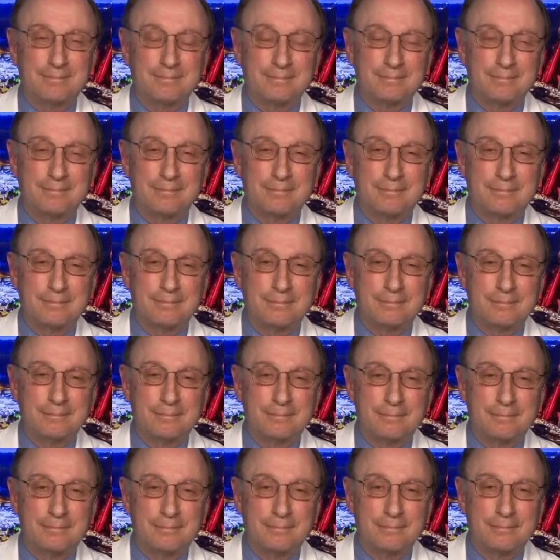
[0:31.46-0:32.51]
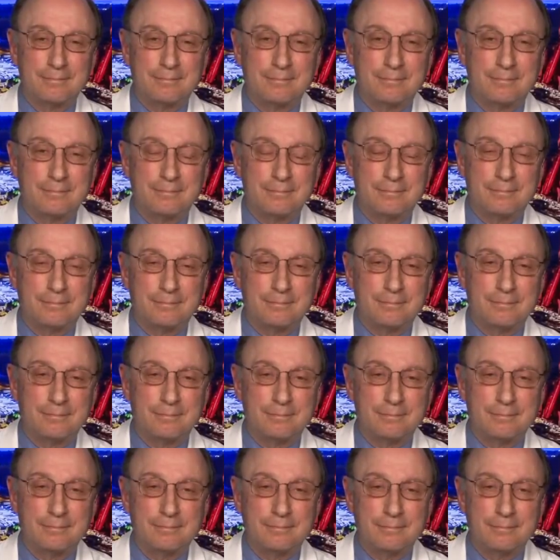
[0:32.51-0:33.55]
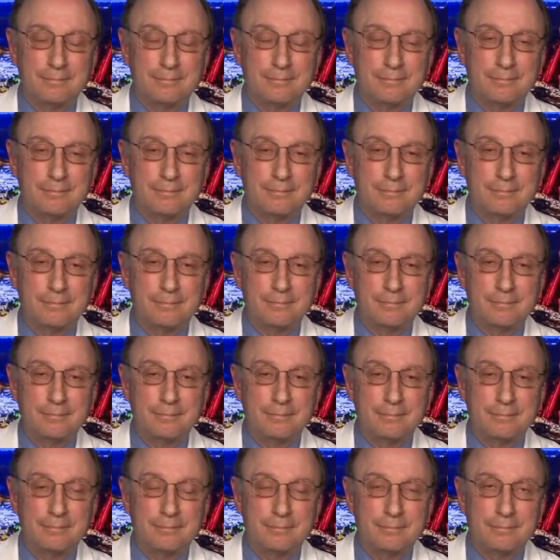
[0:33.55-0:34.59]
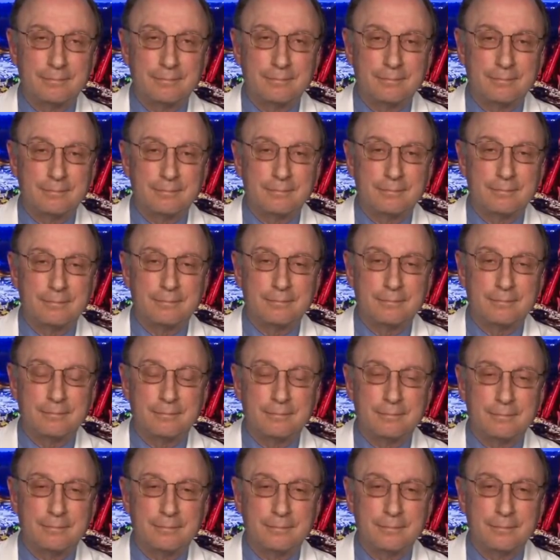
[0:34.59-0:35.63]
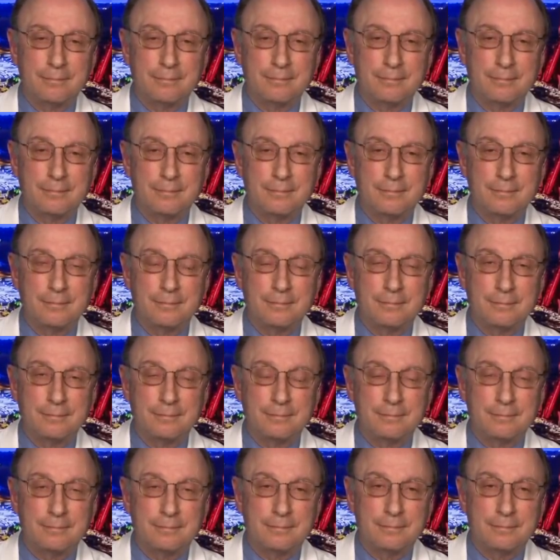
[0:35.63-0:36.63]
(not speaking)